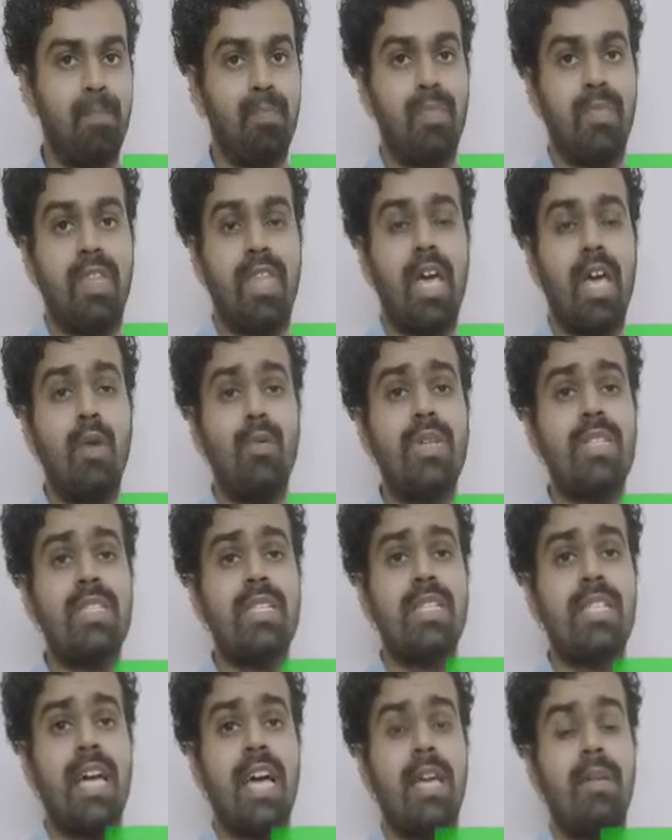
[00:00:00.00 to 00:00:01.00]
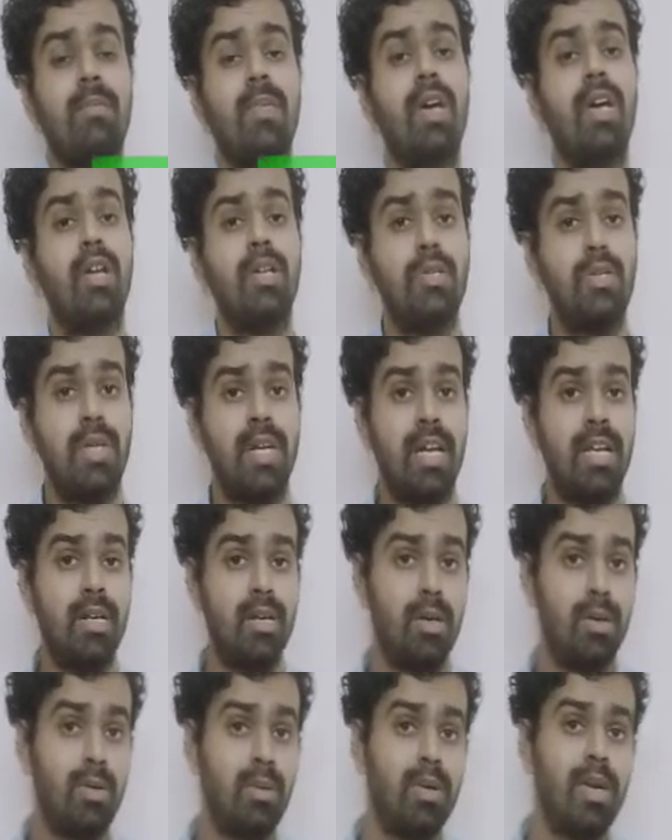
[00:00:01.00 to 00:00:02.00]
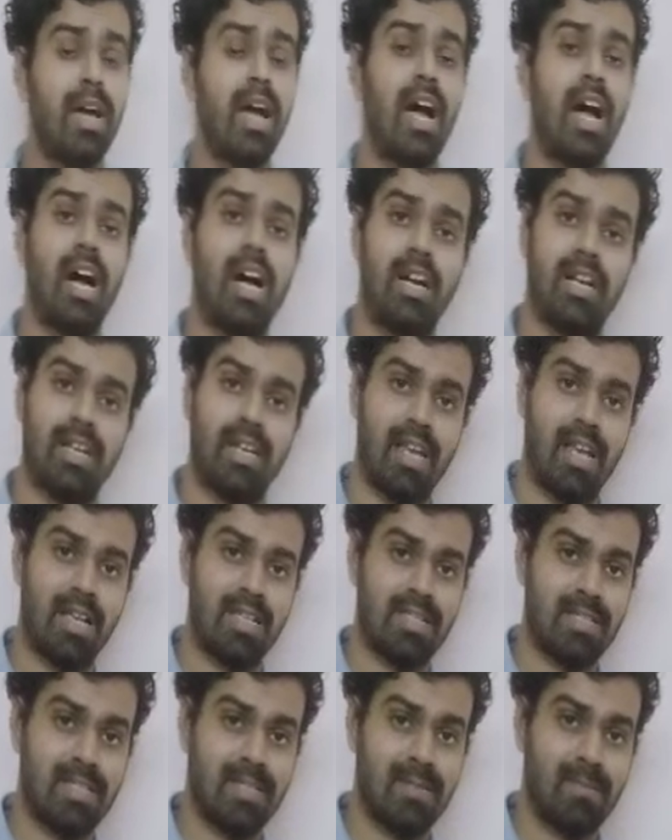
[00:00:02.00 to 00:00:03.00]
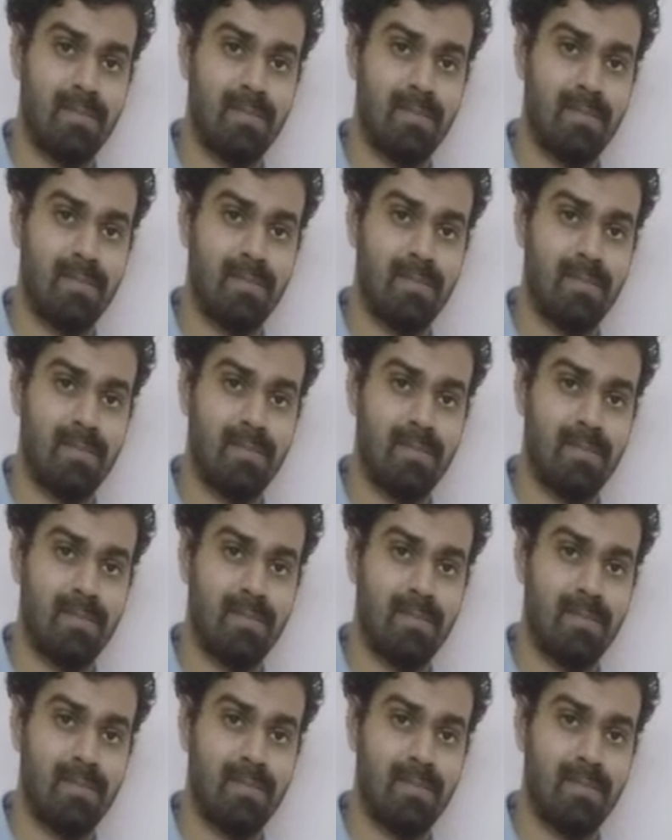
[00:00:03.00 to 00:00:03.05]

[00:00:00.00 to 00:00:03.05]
Now it's the time to conclude our class.